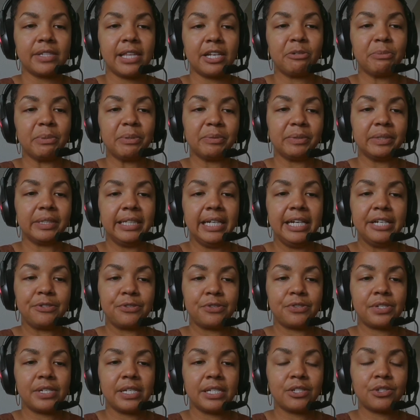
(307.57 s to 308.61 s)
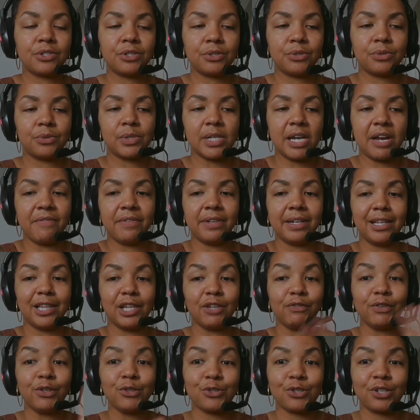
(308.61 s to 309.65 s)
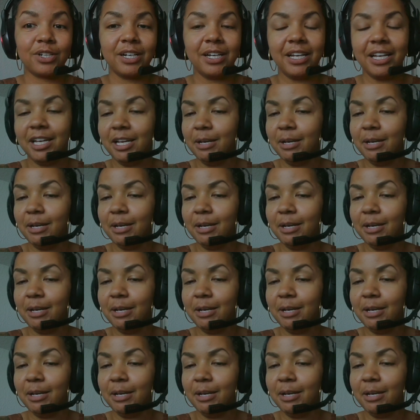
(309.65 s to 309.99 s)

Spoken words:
that'll be really interesting to dive in the future,